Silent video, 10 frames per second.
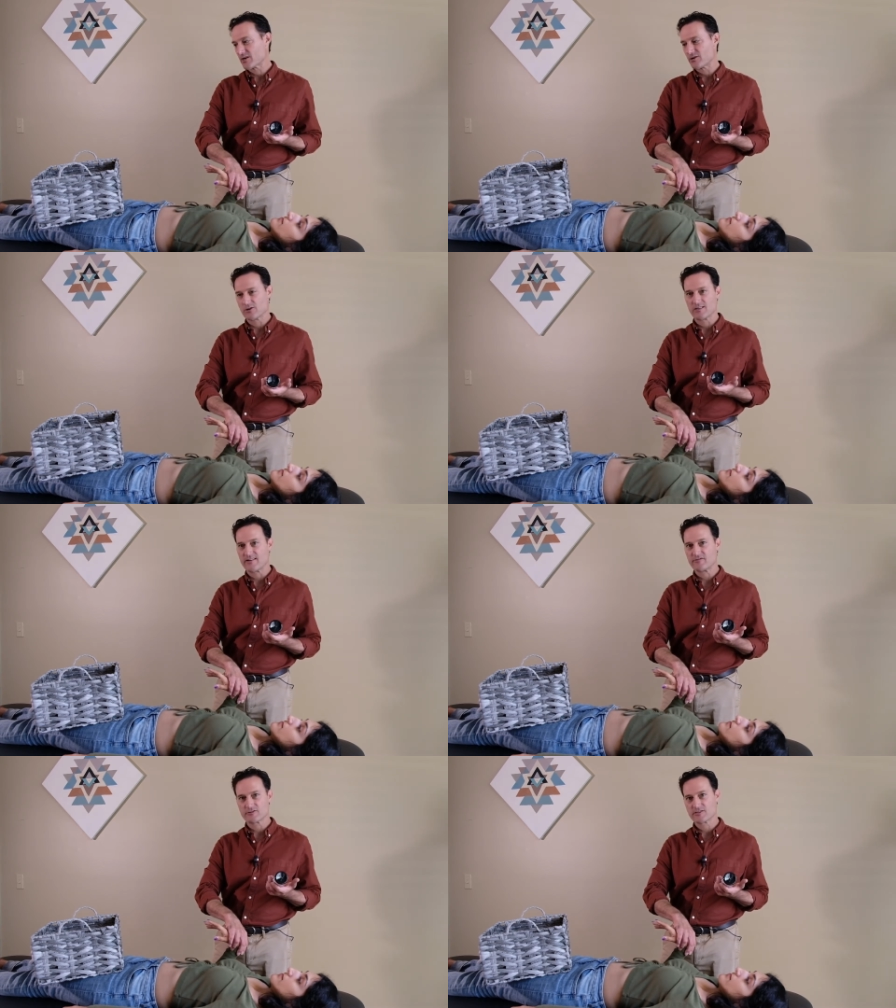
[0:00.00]
Her
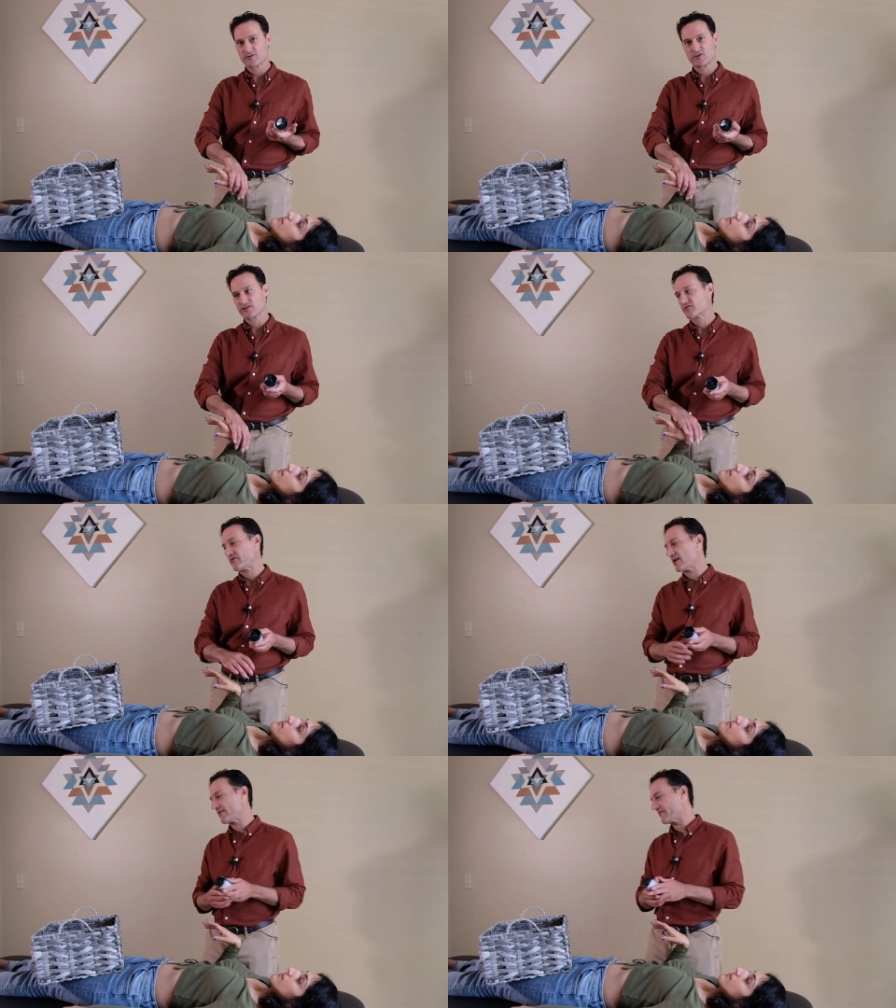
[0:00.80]
levels are just
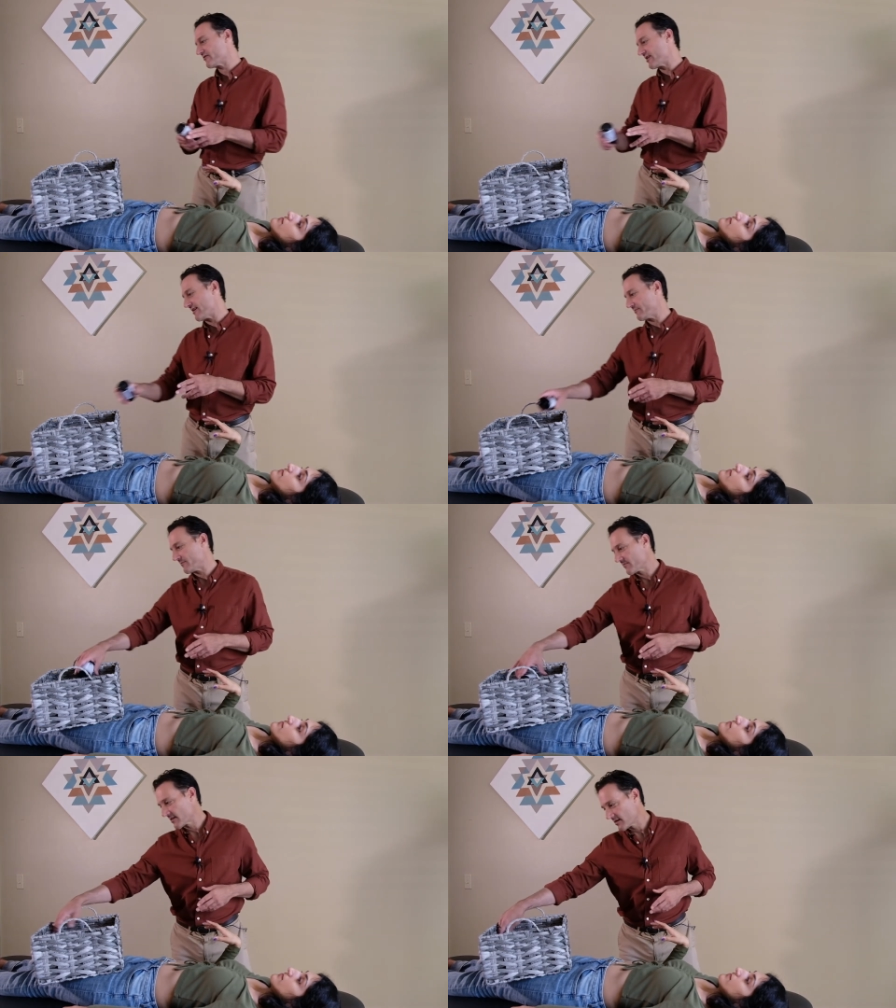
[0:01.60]
fine for that.
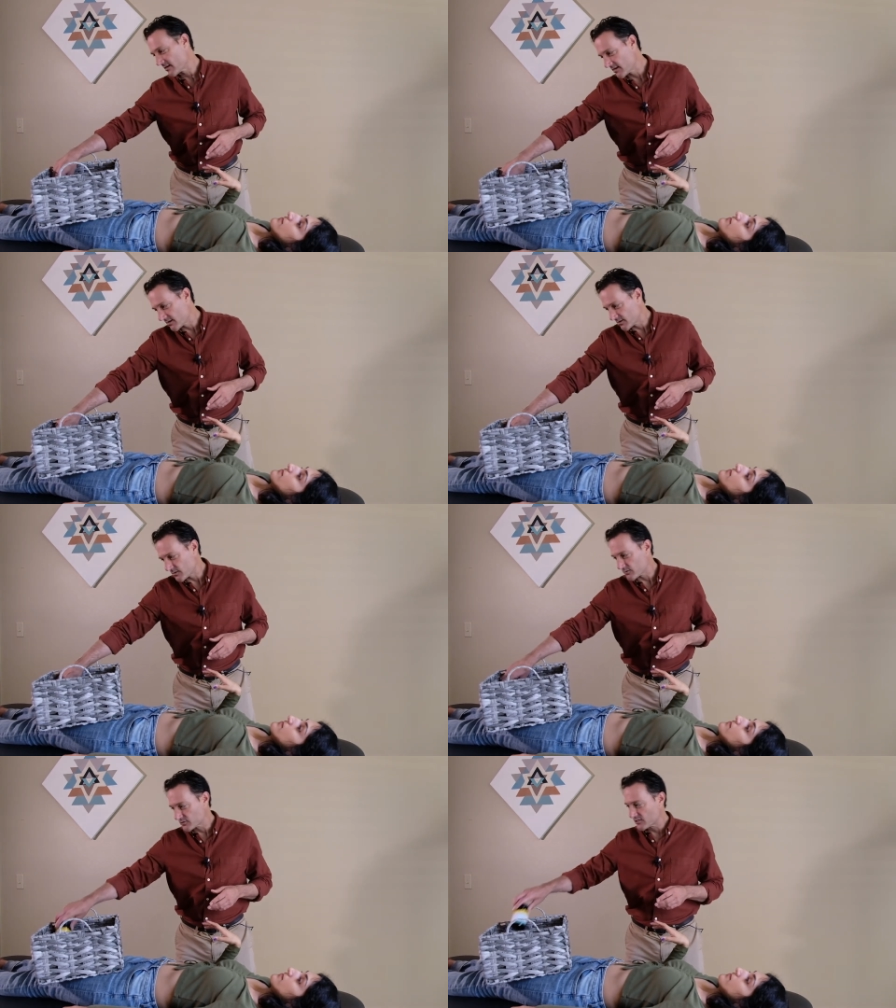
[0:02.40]

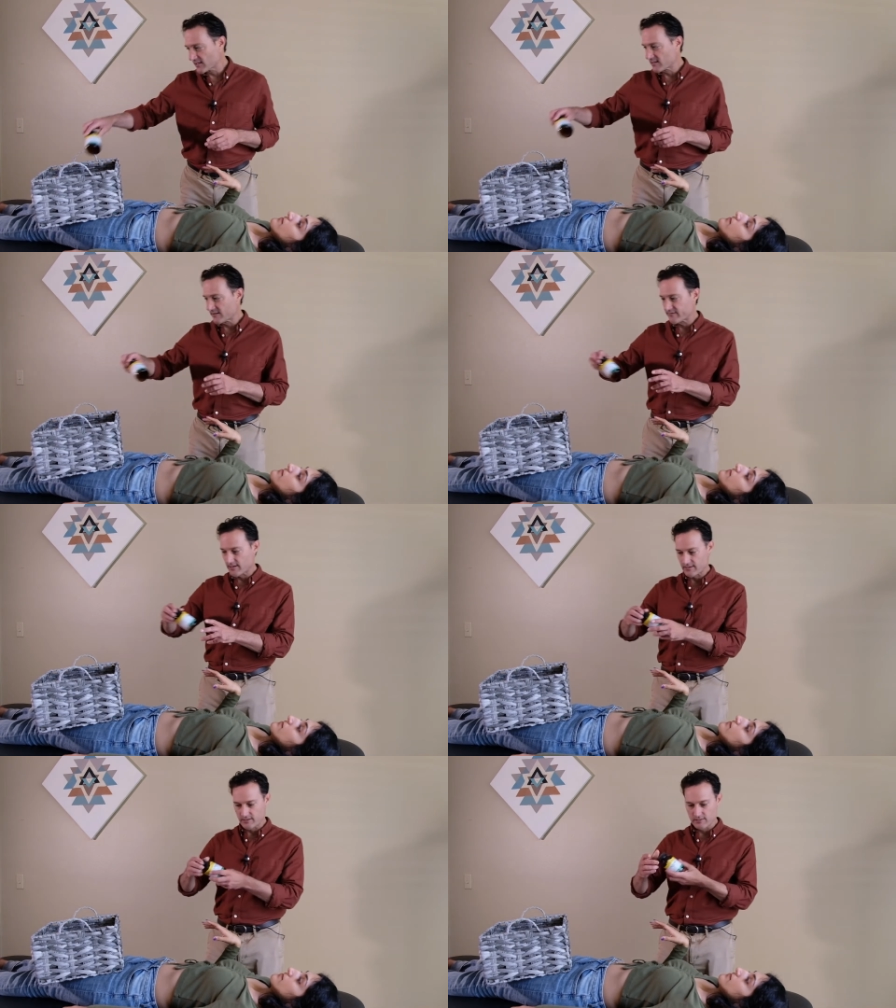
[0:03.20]
We'll check, I've
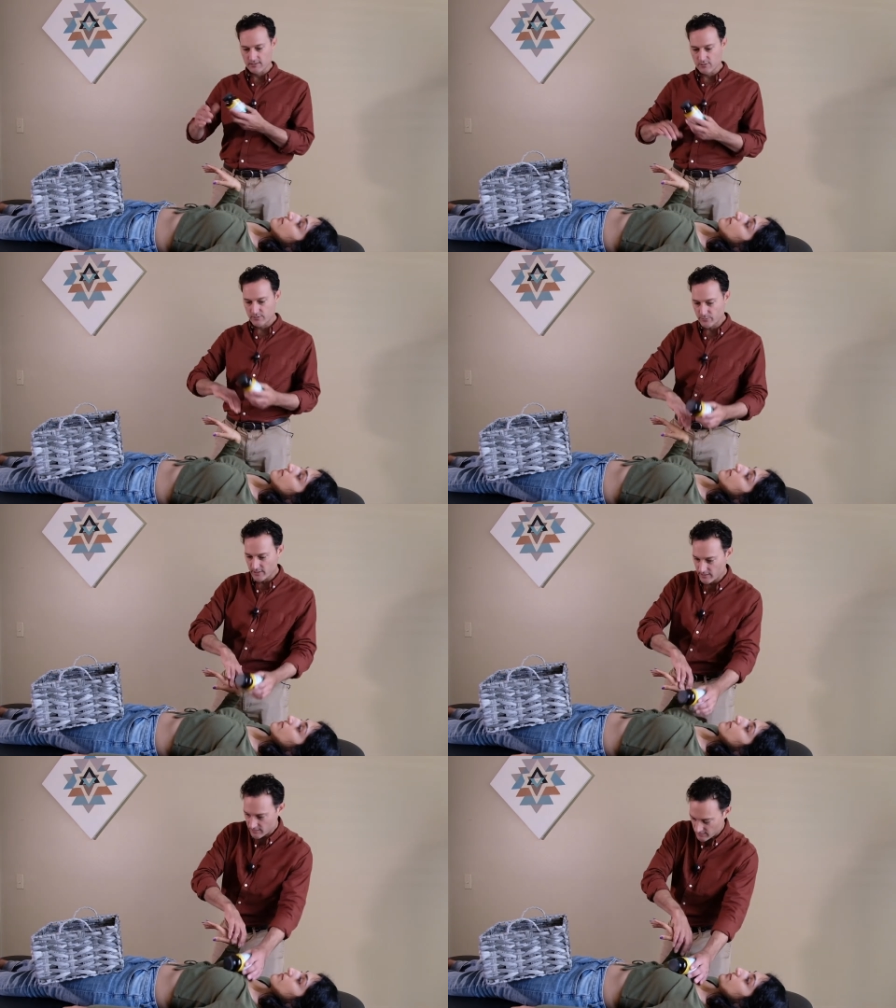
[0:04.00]
got
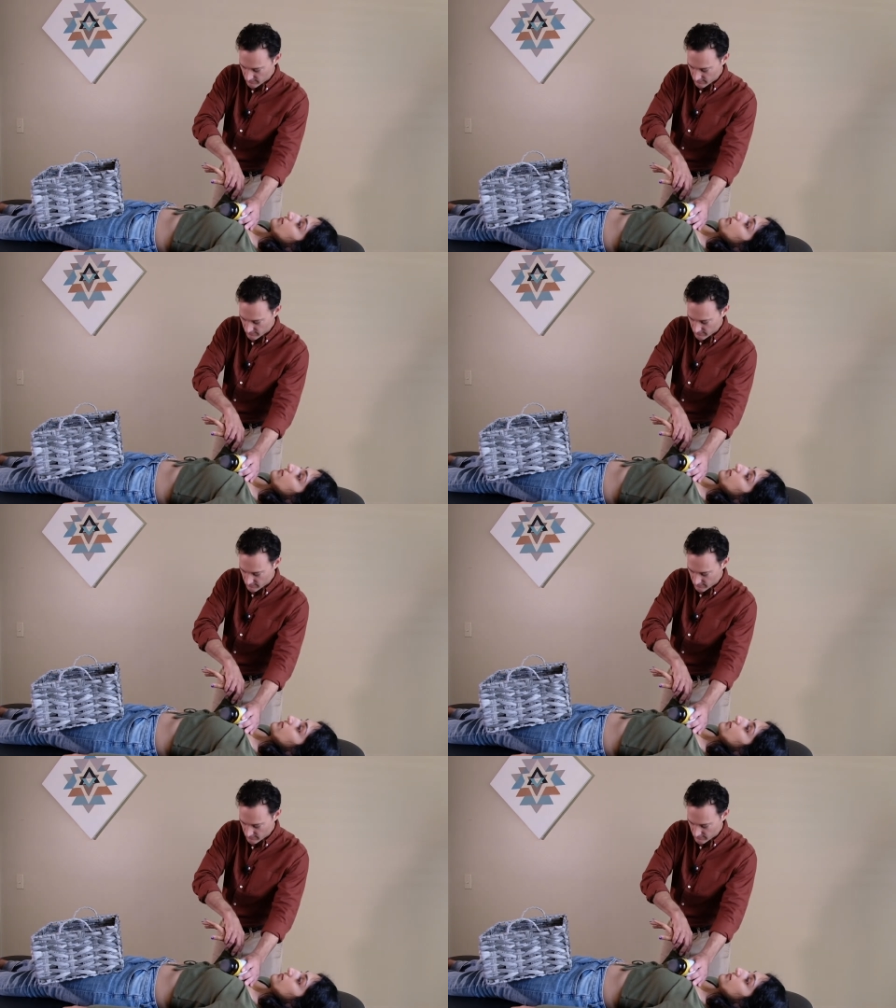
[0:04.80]
glutamine,